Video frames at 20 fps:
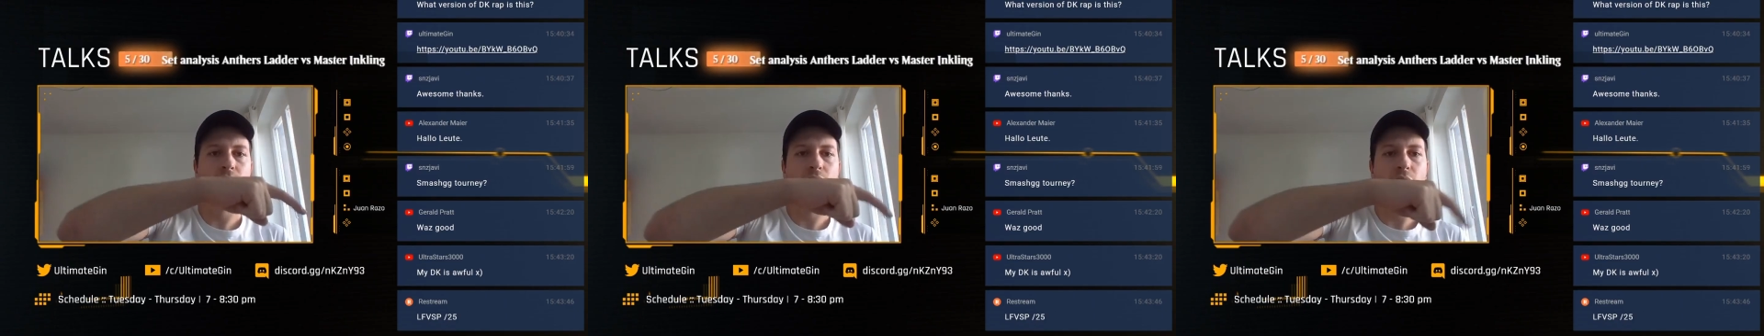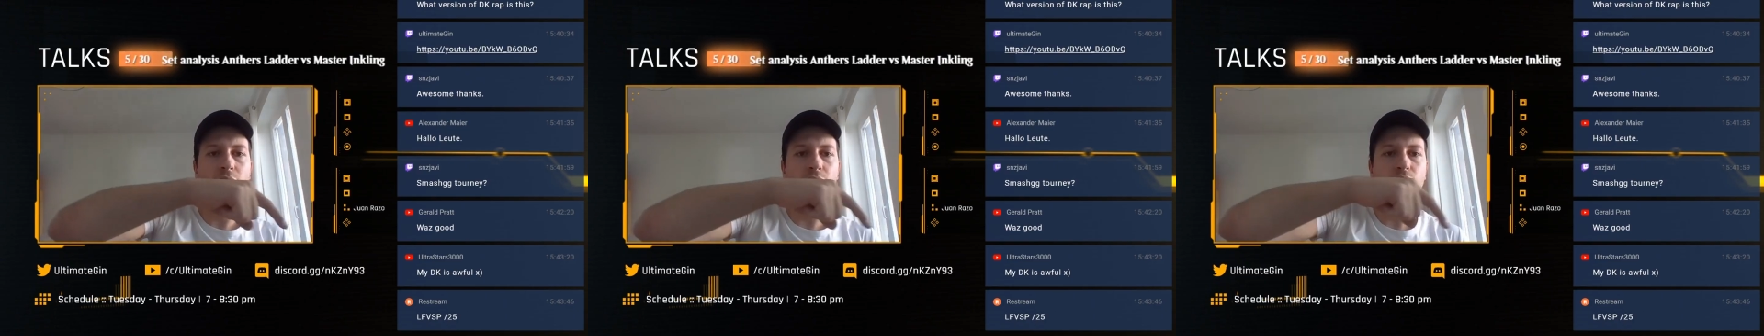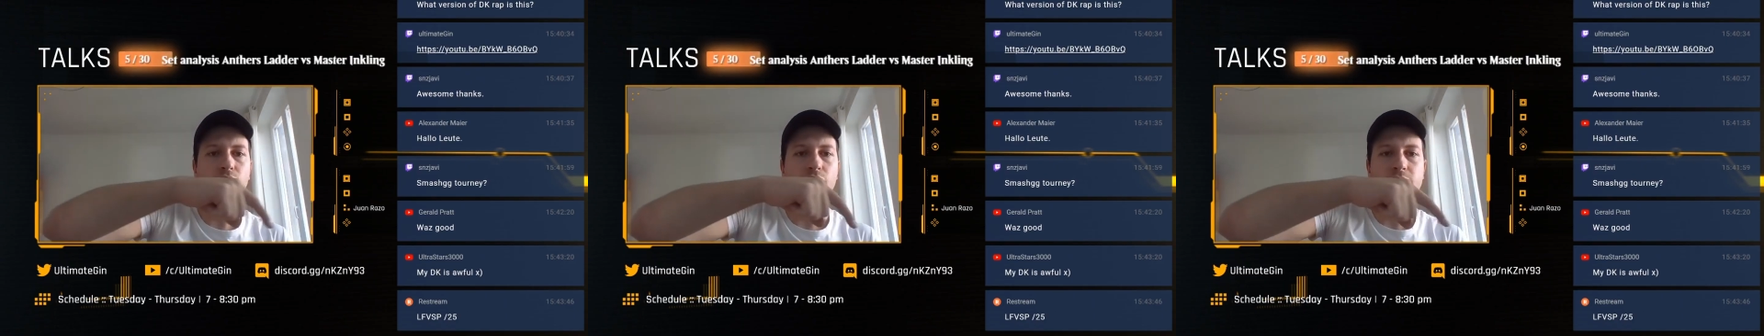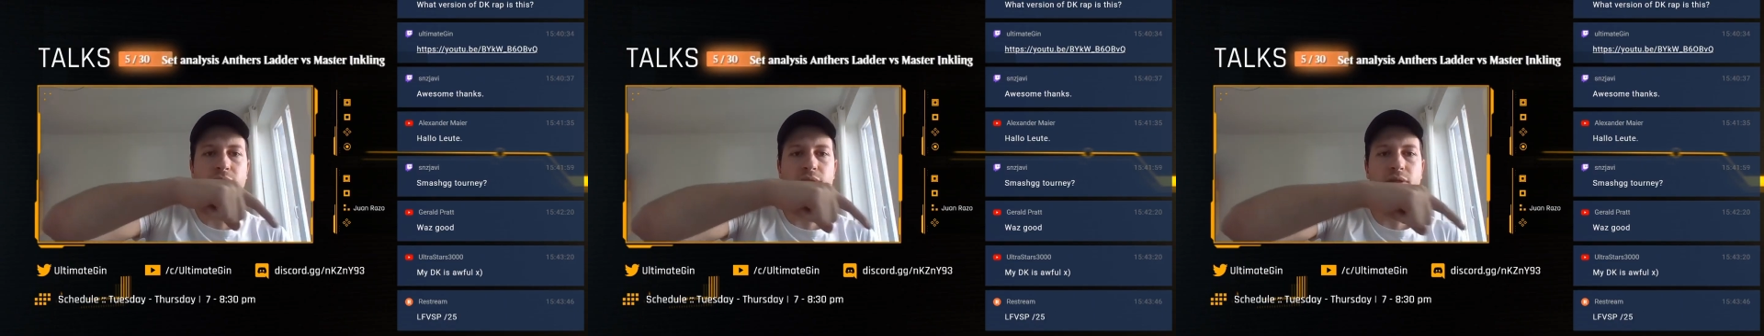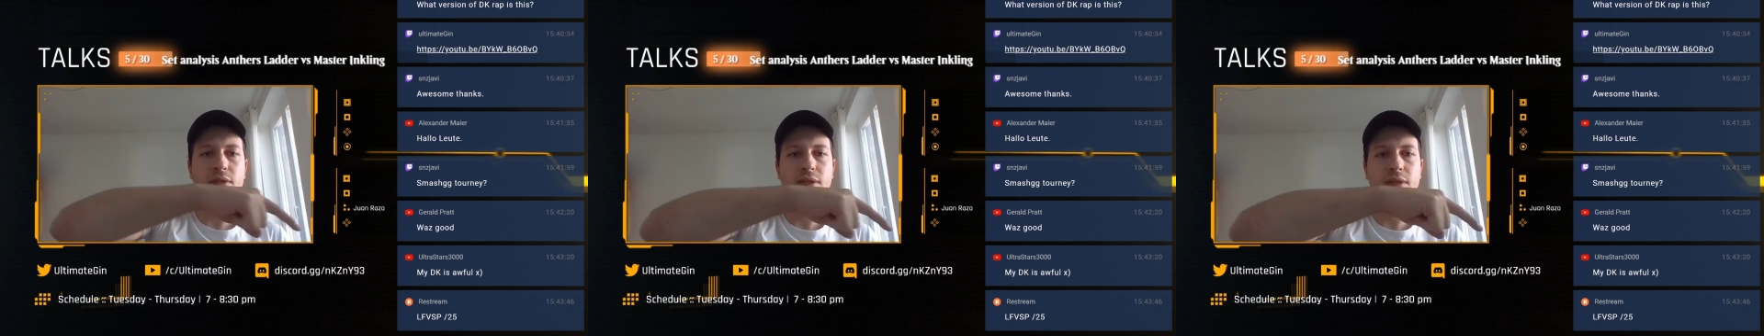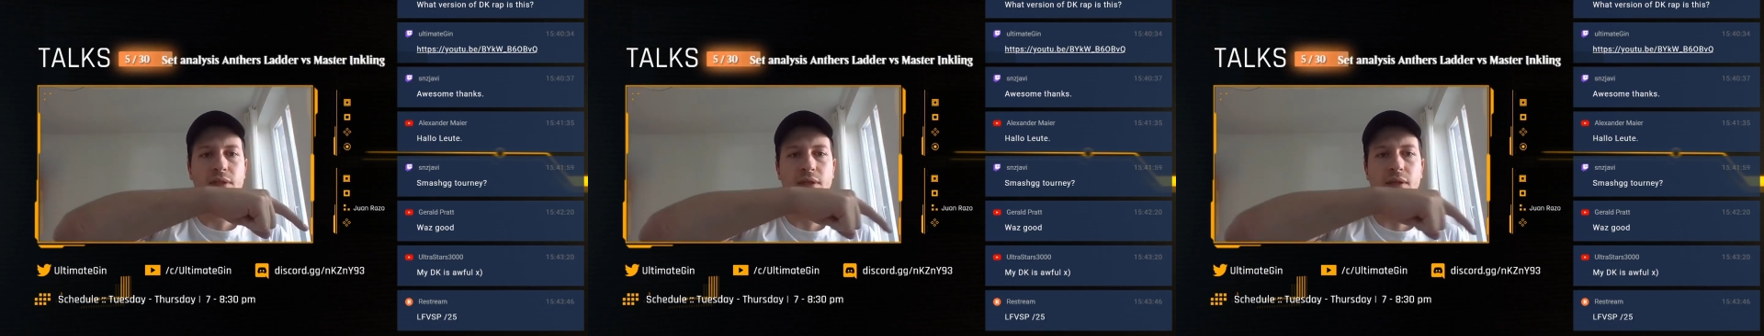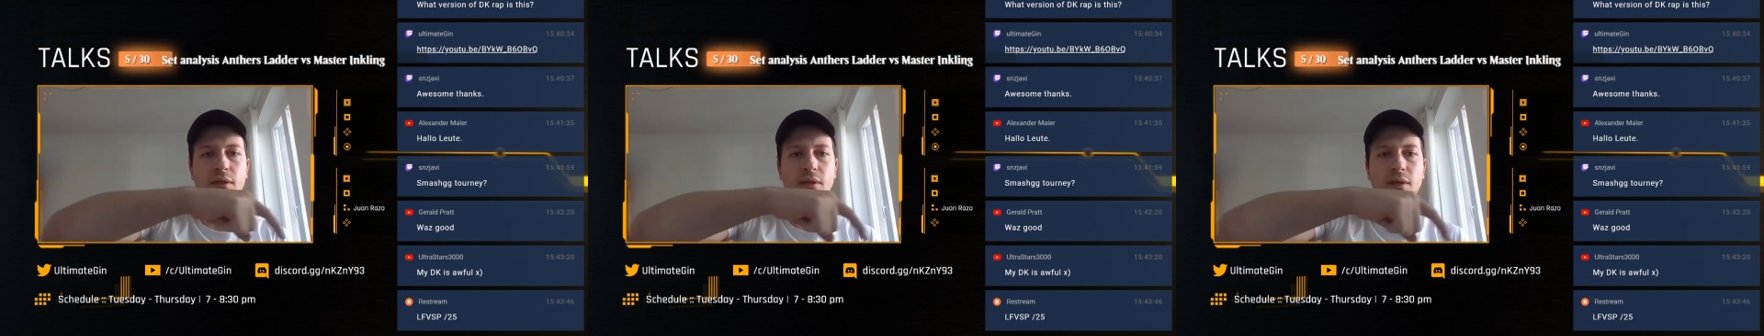Have you
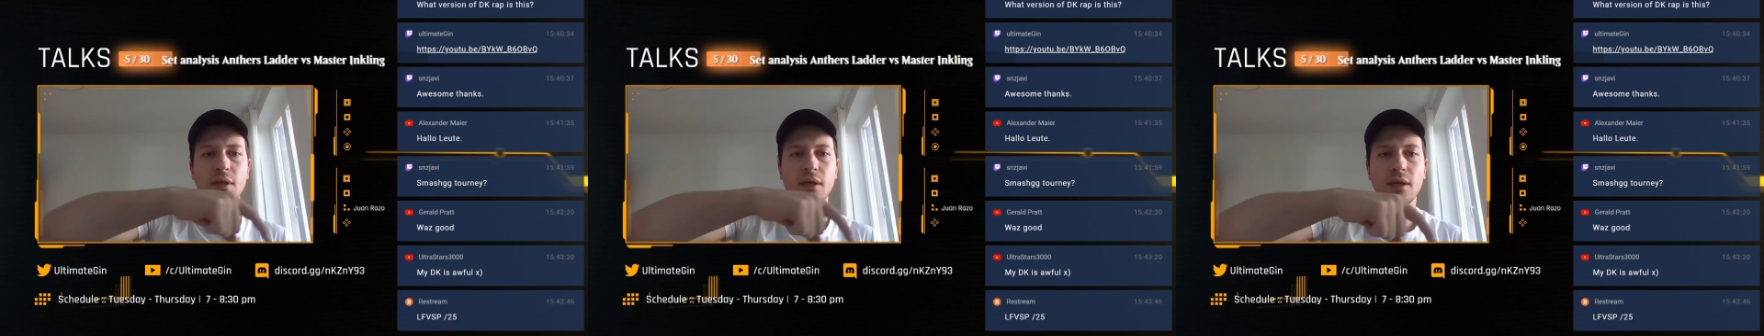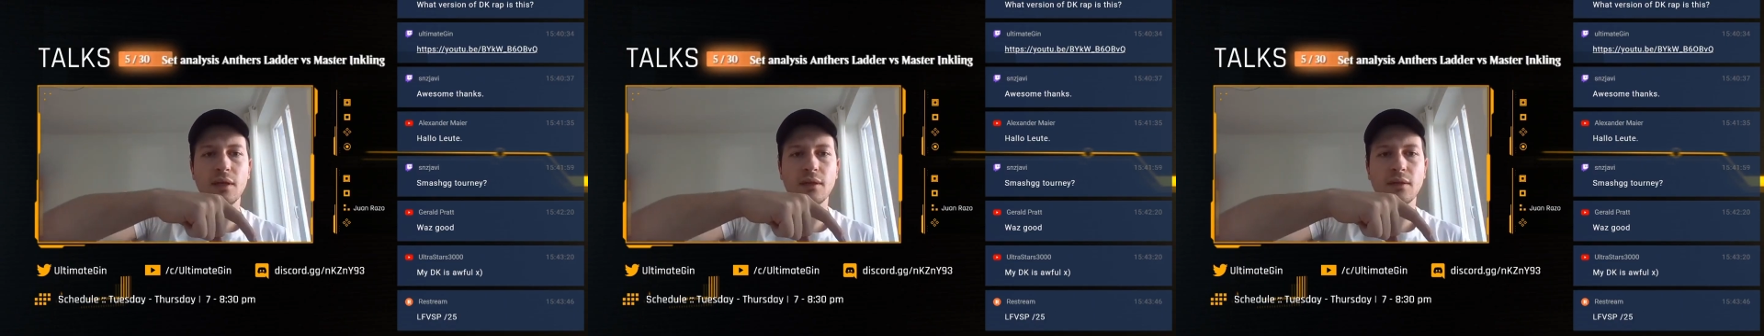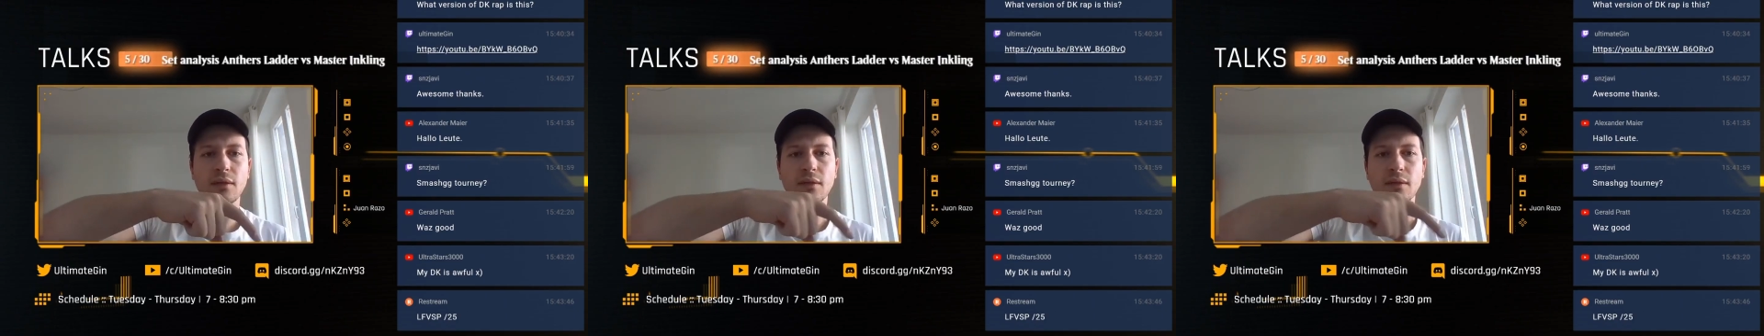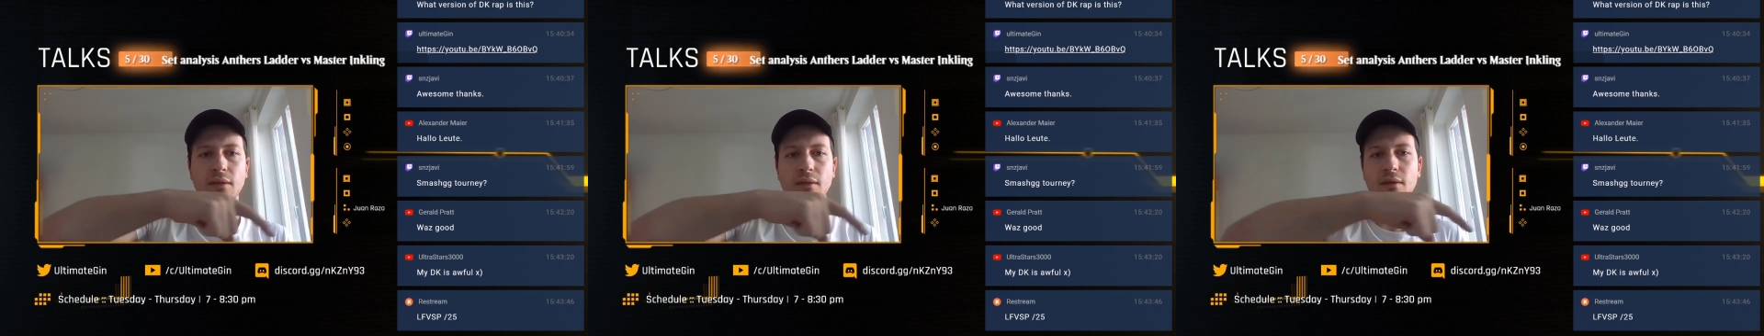seen that?